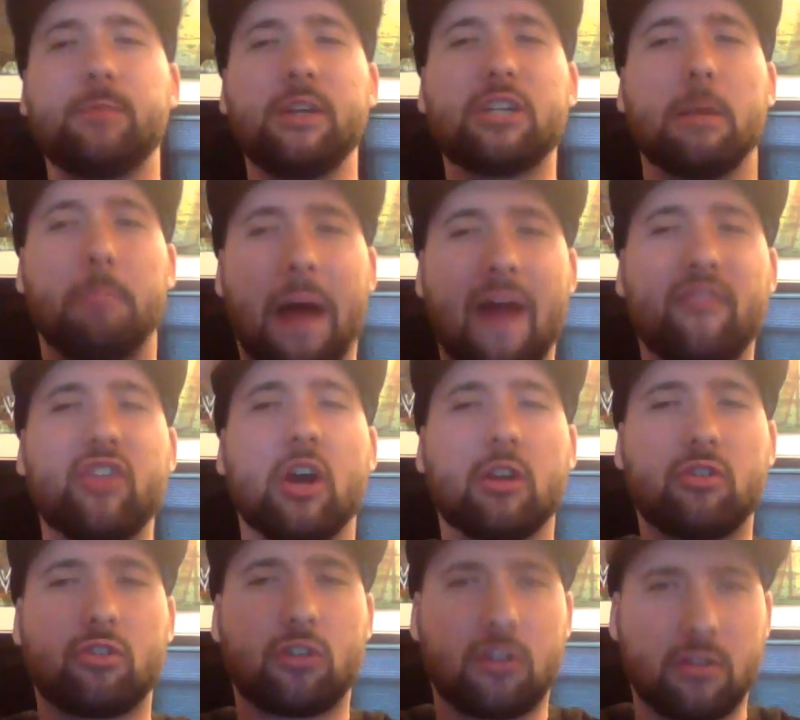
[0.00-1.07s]
He's about to,
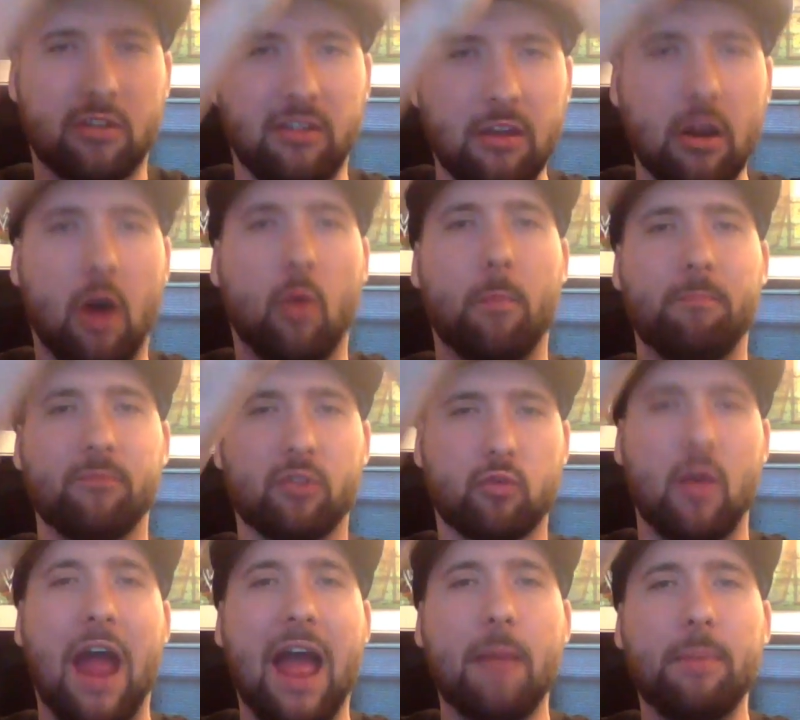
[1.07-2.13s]
you know,
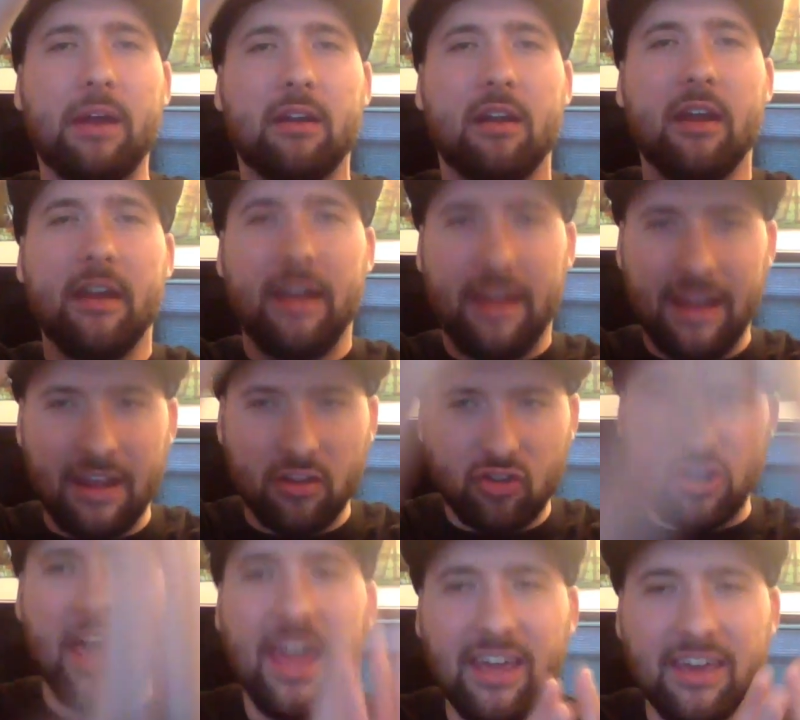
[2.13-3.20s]
grab it and
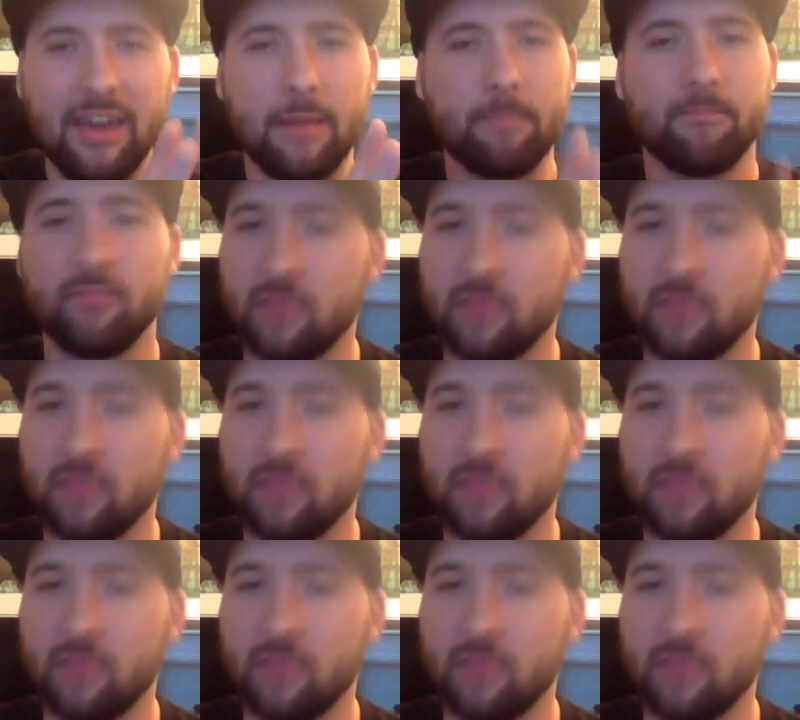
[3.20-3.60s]
take it,